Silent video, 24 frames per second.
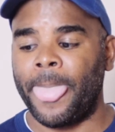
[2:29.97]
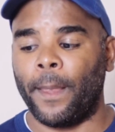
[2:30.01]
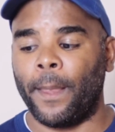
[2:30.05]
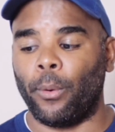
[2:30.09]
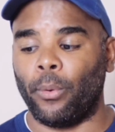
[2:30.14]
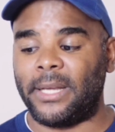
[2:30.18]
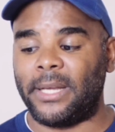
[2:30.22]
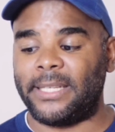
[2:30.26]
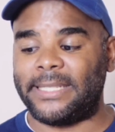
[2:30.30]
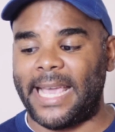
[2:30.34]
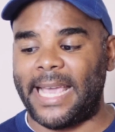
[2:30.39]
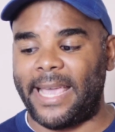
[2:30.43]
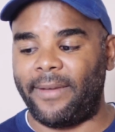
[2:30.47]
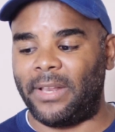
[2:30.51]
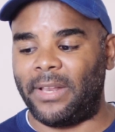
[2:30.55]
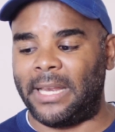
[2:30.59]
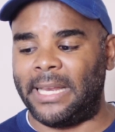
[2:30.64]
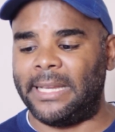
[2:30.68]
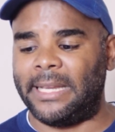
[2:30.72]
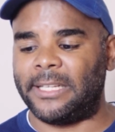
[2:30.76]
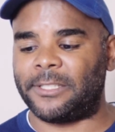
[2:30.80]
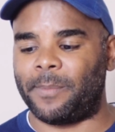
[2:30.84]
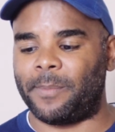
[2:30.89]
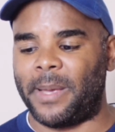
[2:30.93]
When David
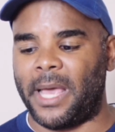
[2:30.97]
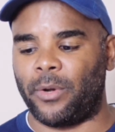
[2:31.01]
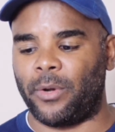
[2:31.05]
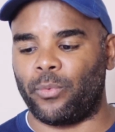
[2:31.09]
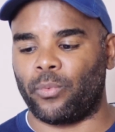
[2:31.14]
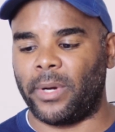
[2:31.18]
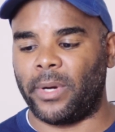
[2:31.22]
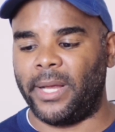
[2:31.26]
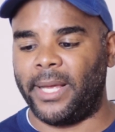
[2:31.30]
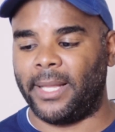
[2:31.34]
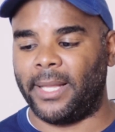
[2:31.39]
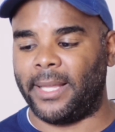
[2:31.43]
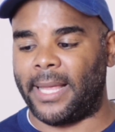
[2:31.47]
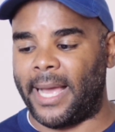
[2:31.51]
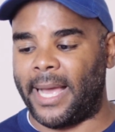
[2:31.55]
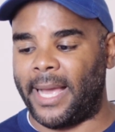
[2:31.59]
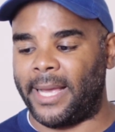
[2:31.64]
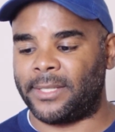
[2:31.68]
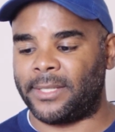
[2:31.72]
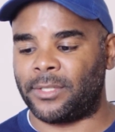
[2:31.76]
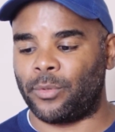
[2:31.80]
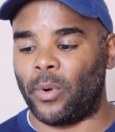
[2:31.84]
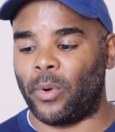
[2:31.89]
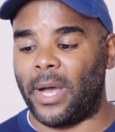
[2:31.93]
and his men
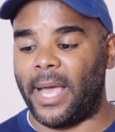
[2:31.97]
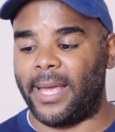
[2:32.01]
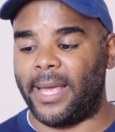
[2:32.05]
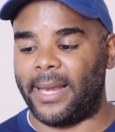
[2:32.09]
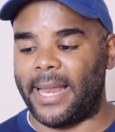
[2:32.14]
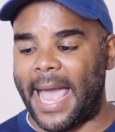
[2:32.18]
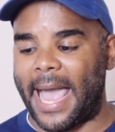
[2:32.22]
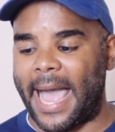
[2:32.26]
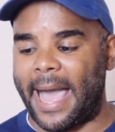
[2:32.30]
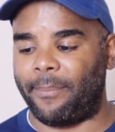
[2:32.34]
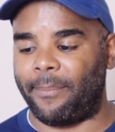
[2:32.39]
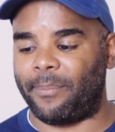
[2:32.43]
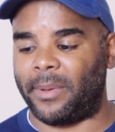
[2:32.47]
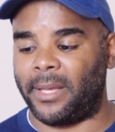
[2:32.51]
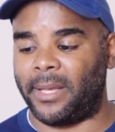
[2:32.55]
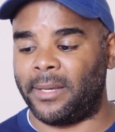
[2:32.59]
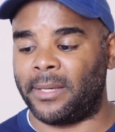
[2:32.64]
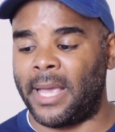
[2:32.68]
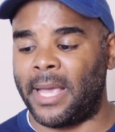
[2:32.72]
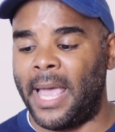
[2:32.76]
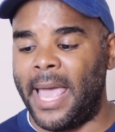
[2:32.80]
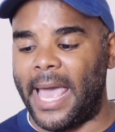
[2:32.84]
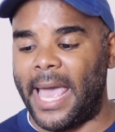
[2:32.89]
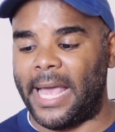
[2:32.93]
realized what had
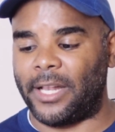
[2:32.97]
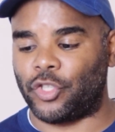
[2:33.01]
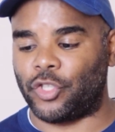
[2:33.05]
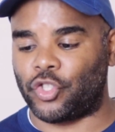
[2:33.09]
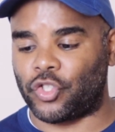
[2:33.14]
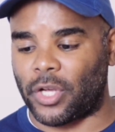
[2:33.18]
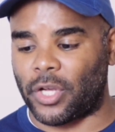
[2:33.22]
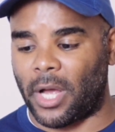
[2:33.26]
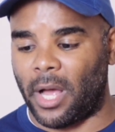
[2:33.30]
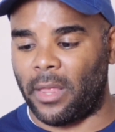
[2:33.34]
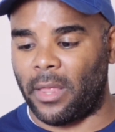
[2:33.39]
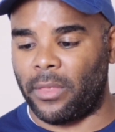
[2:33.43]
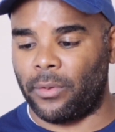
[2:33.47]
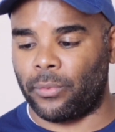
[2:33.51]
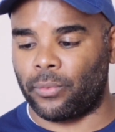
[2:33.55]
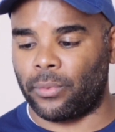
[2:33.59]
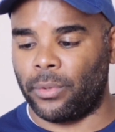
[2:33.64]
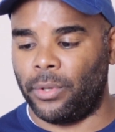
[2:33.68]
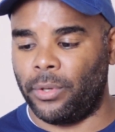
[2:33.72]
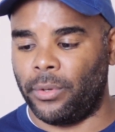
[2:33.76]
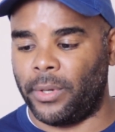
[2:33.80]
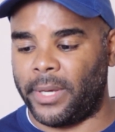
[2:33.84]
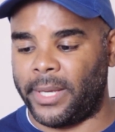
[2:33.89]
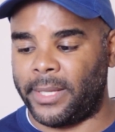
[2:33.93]
happened and saw the
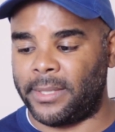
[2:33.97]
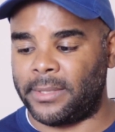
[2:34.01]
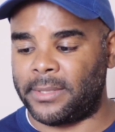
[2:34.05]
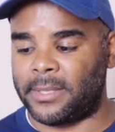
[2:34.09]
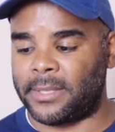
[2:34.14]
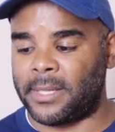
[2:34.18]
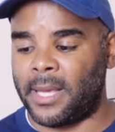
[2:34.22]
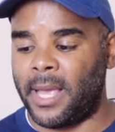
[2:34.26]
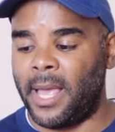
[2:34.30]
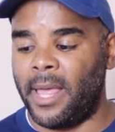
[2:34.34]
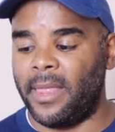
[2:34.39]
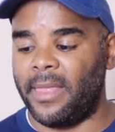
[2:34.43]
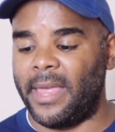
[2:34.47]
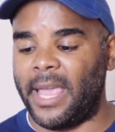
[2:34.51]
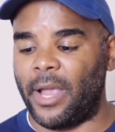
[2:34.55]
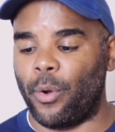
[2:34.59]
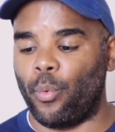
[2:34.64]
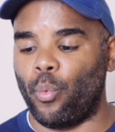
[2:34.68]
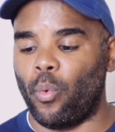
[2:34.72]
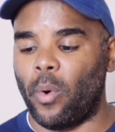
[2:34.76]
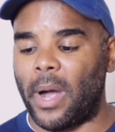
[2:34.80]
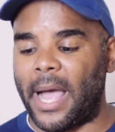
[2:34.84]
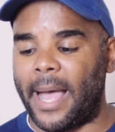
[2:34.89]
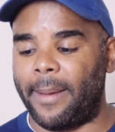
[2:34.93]
ruins, they
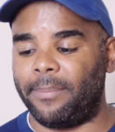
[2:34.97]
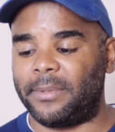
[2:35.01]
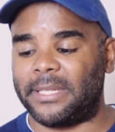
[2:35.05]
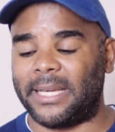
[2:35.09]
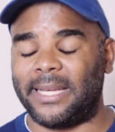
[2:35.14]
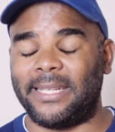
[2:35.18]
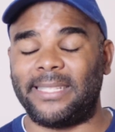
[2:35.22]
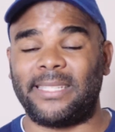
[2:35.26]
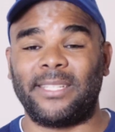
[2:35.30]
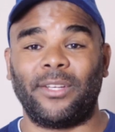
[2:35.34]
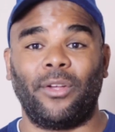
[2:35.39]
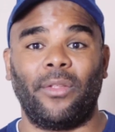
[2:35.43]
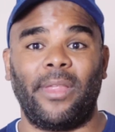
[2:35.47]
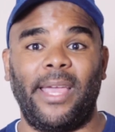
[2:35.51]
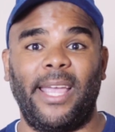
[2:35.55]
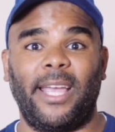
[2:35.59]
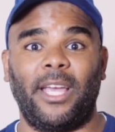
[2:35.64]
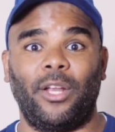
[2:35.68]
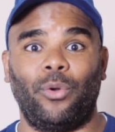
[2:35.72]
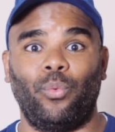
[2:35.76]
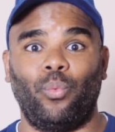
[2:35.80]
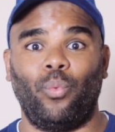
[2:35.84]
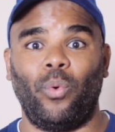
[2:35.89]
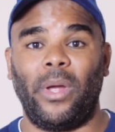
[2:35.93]
wept until they
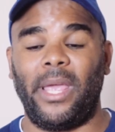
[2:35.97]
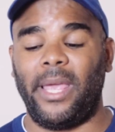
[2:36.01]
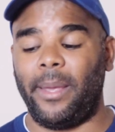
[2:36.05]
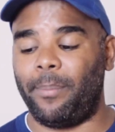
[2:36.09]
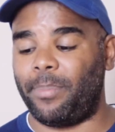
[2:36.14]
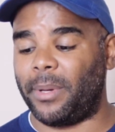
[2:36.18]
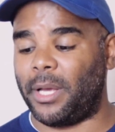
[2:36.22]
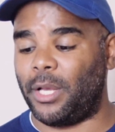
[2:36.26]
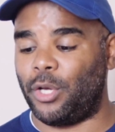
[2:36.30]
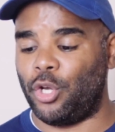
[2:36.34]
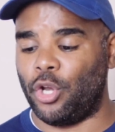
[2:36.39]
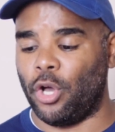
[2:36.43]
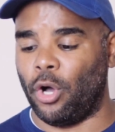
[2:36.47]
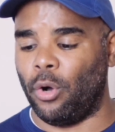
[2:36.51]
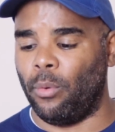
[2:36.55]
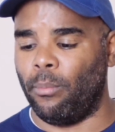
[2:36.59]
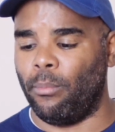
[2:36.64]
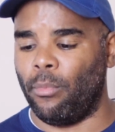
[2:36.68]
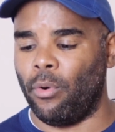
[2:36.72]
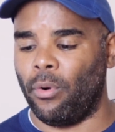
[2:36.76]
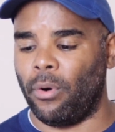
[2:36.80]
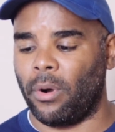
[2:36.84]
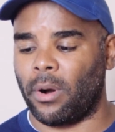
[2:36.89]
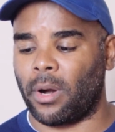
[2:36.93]
could weep no
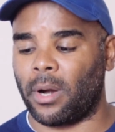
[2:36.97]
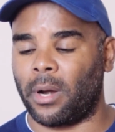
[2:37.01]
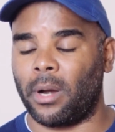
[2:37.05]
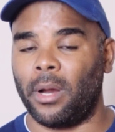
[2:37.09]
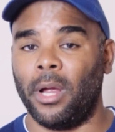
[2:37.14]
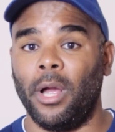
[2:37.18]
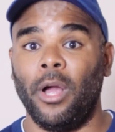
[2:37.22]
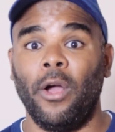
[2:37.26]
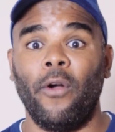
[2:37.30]
more.